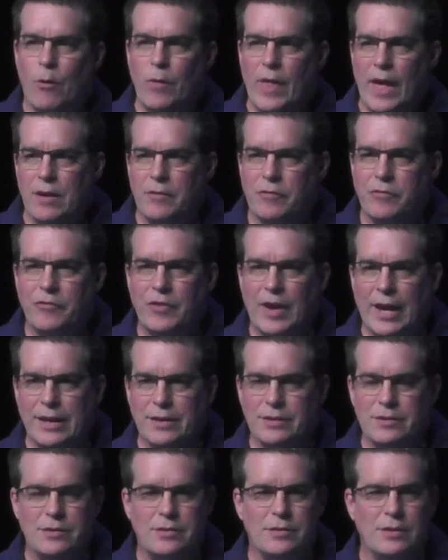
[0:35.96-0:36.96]
that
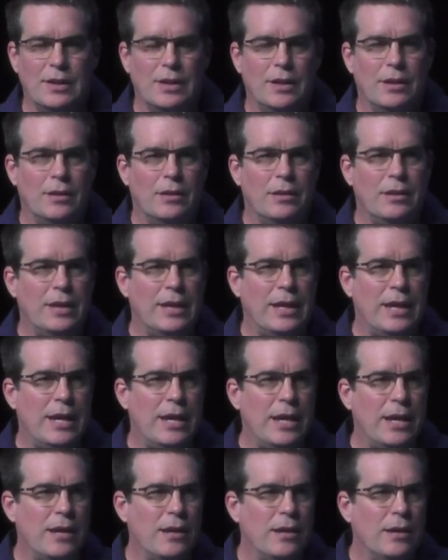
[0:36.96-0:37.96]
affects
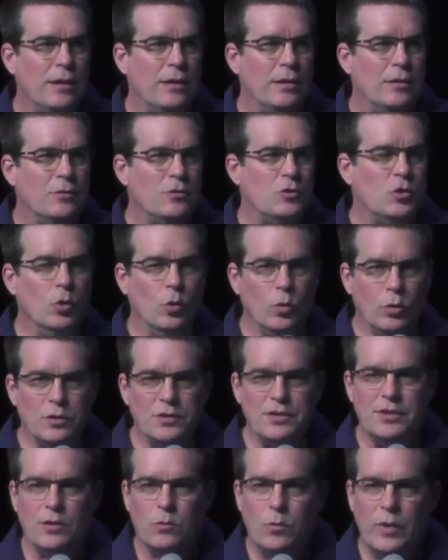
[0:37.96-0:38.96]
the
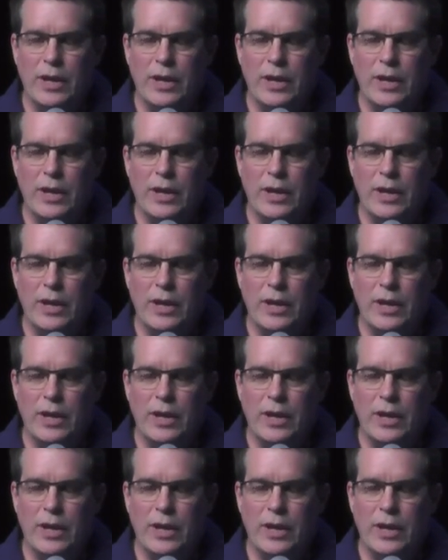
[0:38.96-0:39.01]
tools that we